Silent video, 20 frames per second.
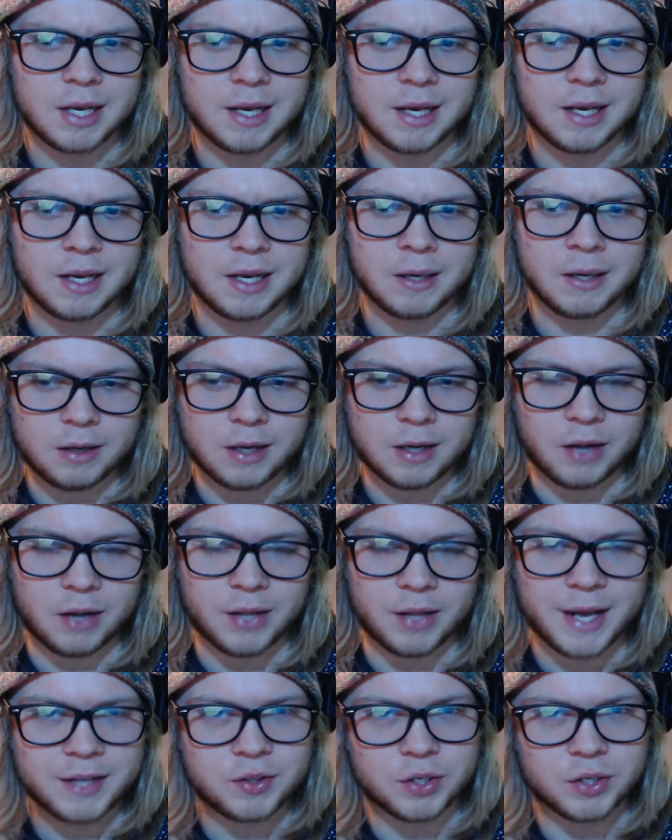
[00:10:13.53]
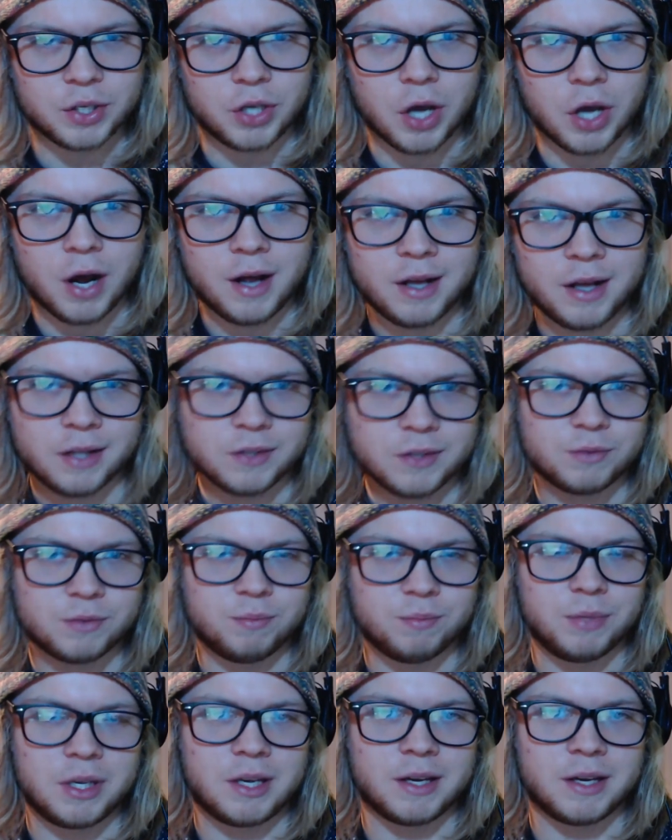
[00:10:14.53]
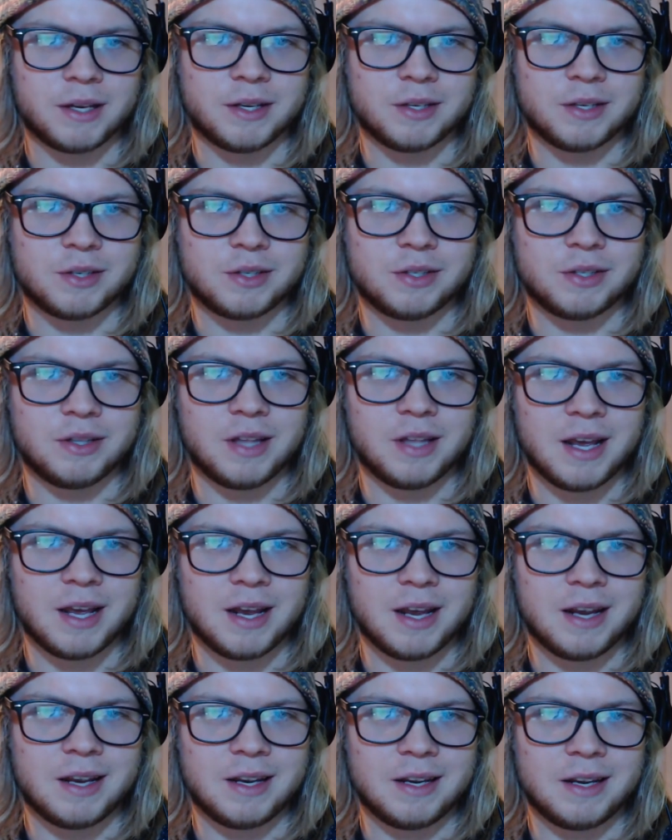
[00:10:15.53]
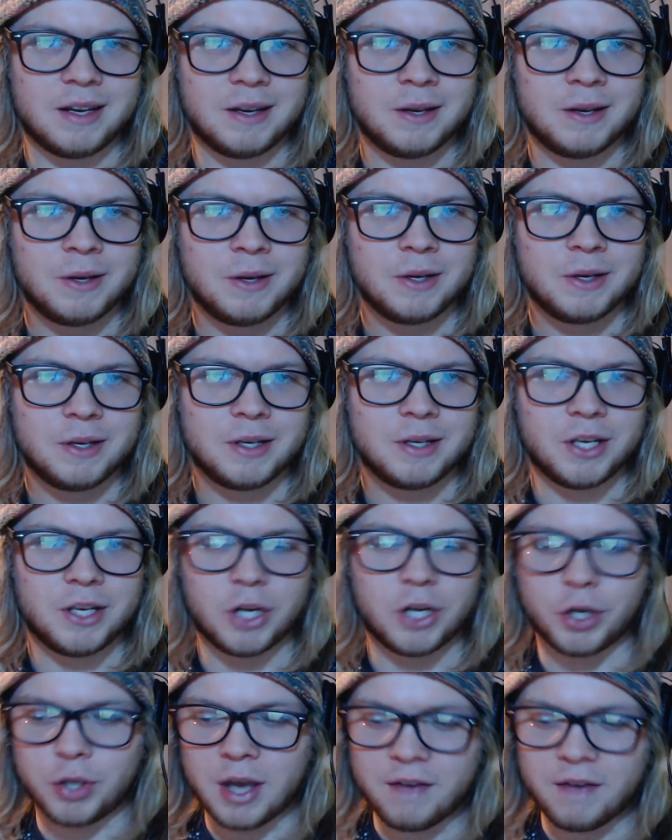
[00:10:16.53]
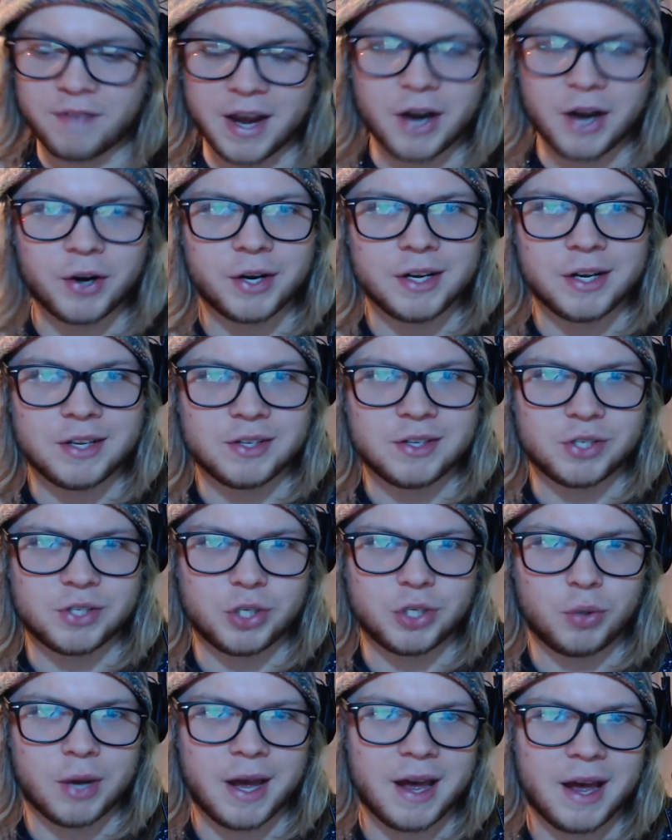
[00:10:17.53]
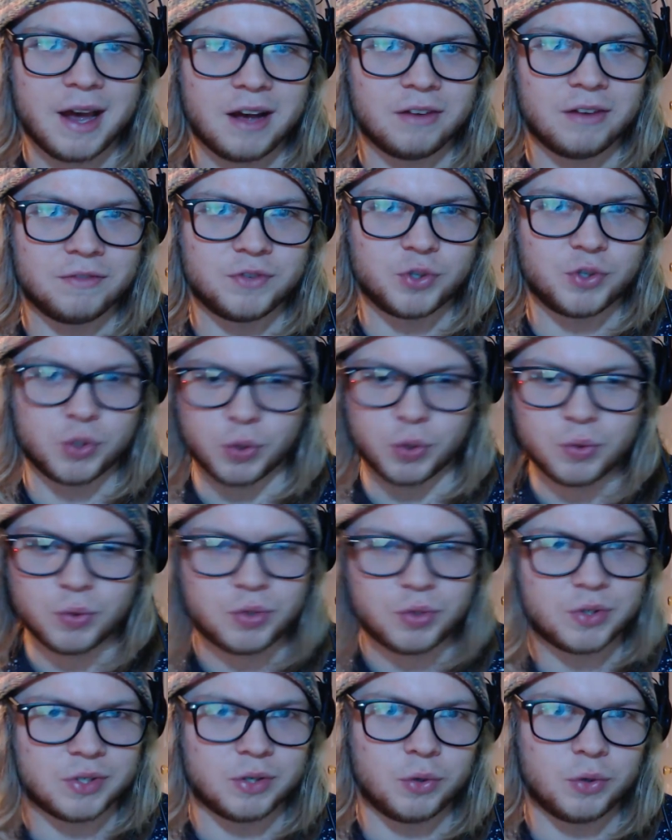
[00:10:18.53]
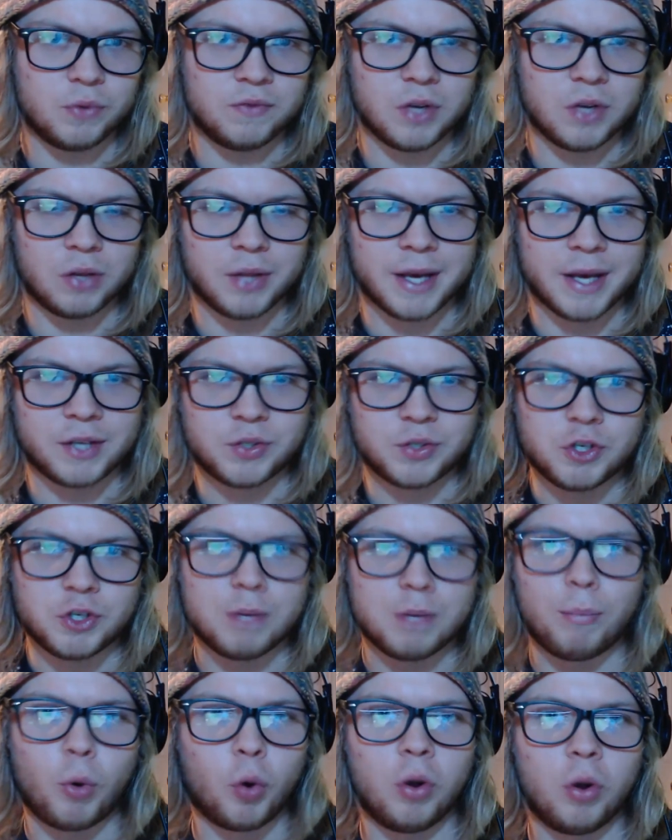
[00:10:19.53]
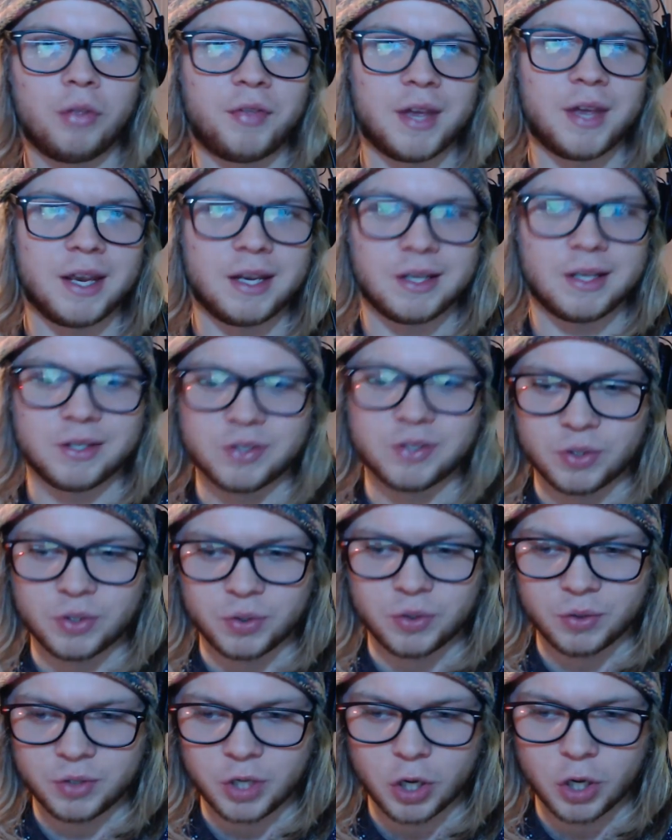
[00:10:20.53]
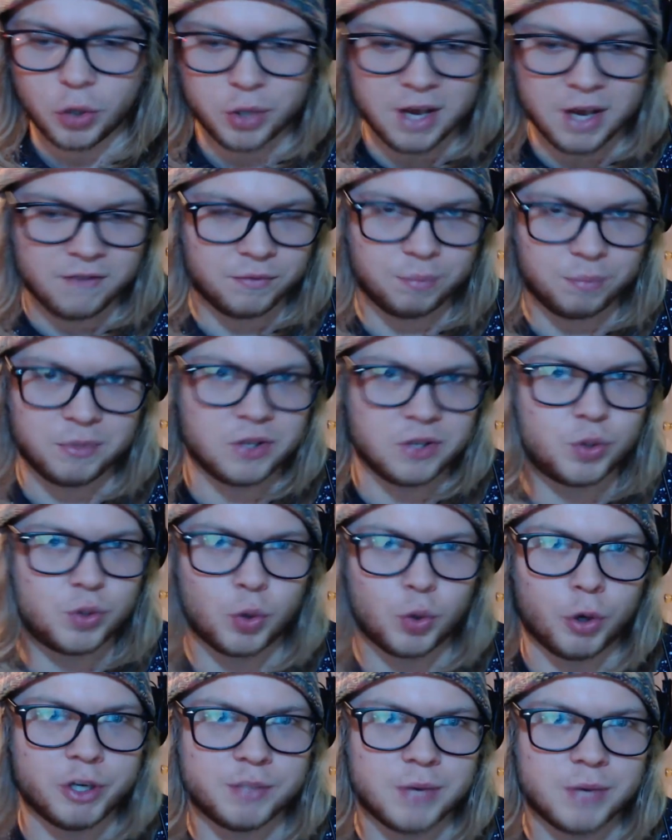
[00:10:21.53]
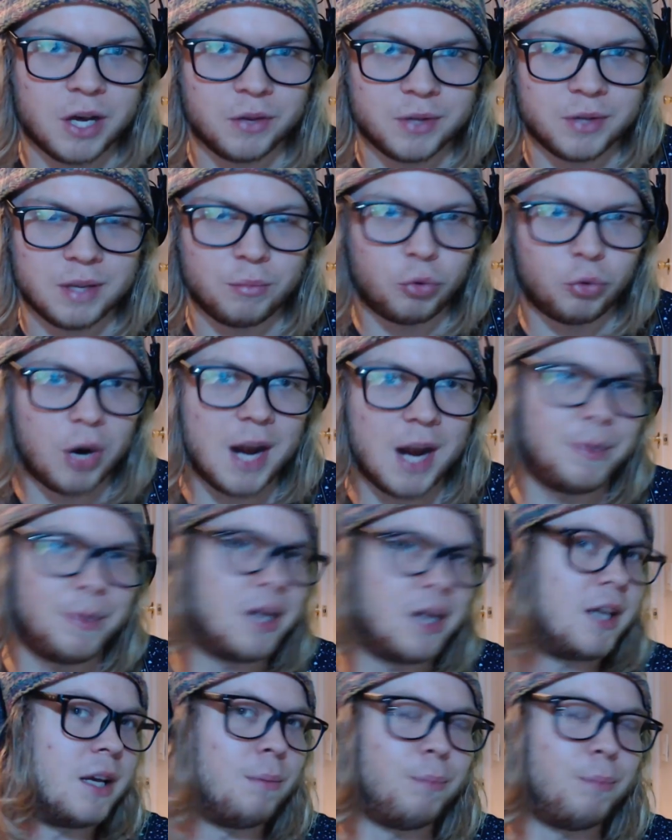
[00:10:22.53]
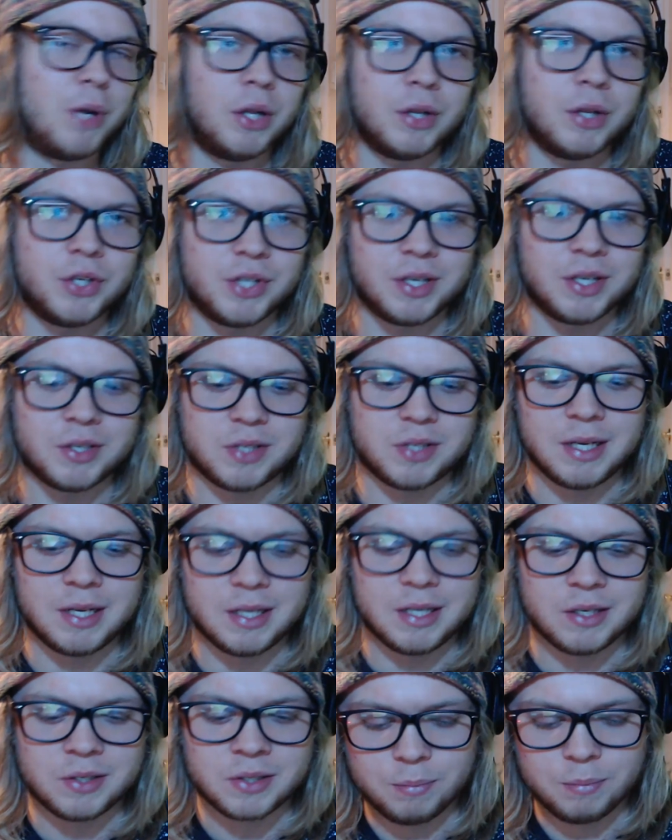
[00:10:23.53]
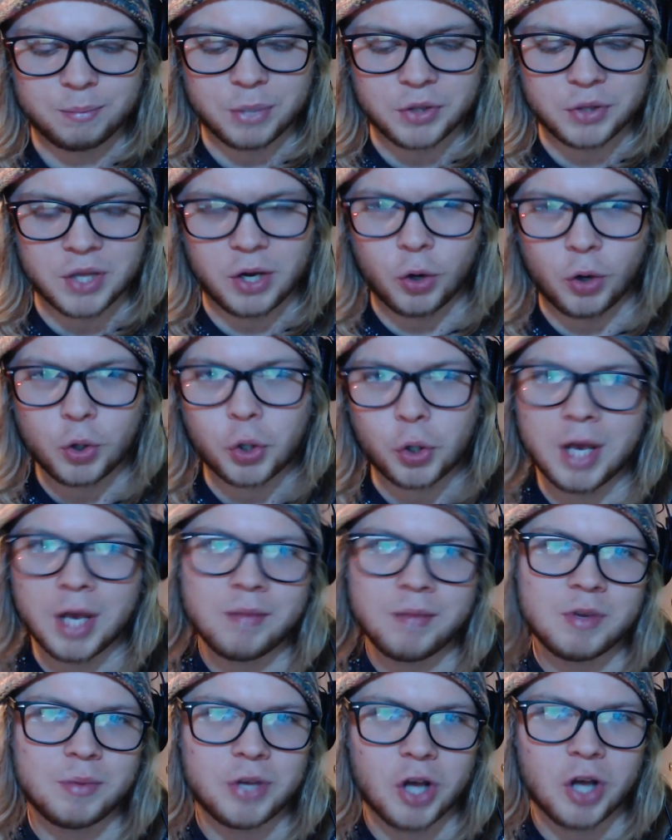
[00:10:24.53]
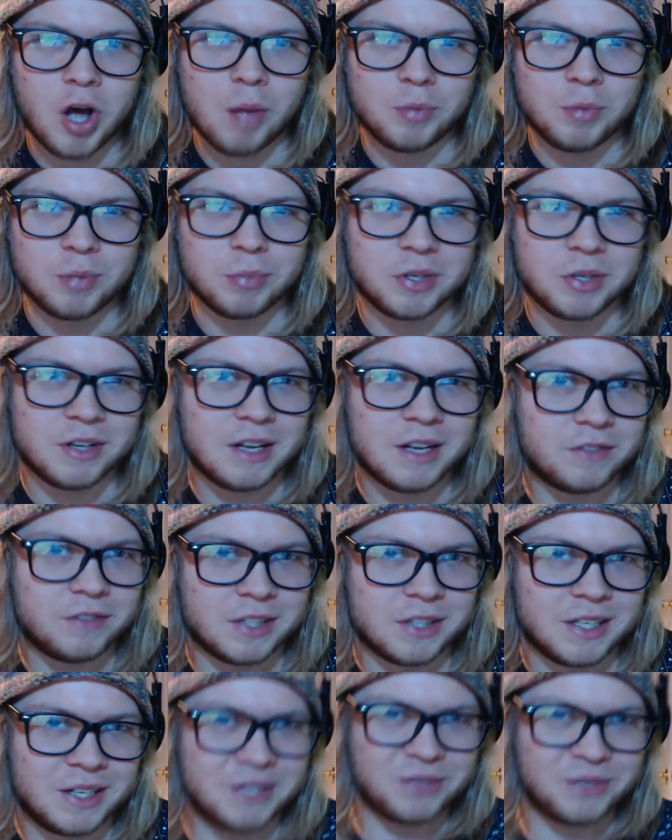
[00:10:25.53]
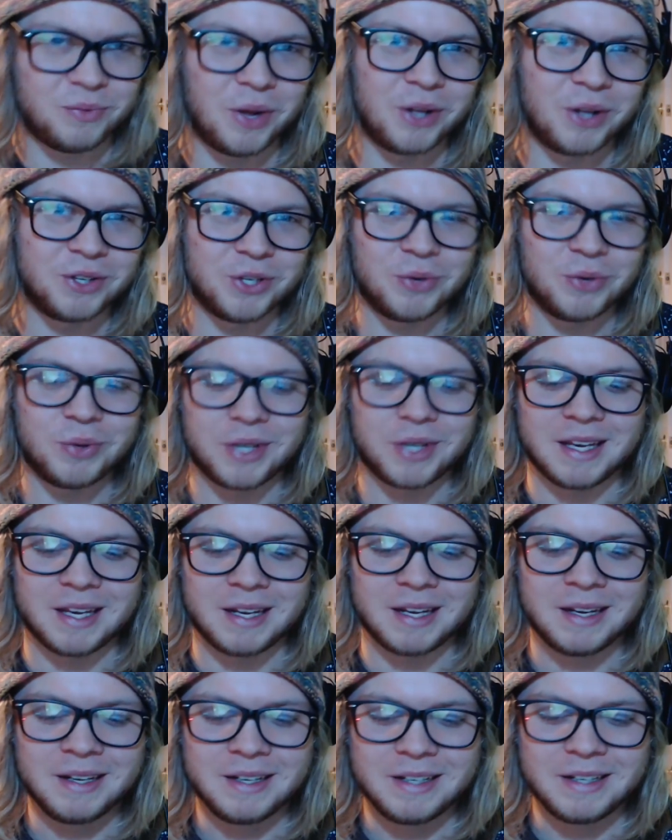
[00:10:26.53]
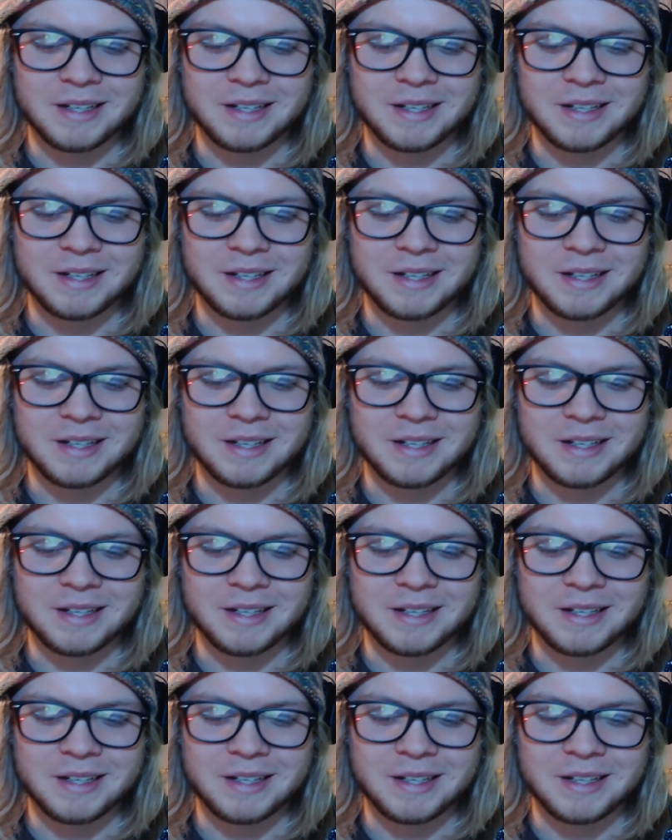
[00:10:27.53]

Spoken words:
And I like the gods because they, you know, you have Ares and you have Zeus, who've done like such immoral things, and you know, you have these stories about them raping and pillaging cities, but they don't claim to be omnibenevolent while doing it.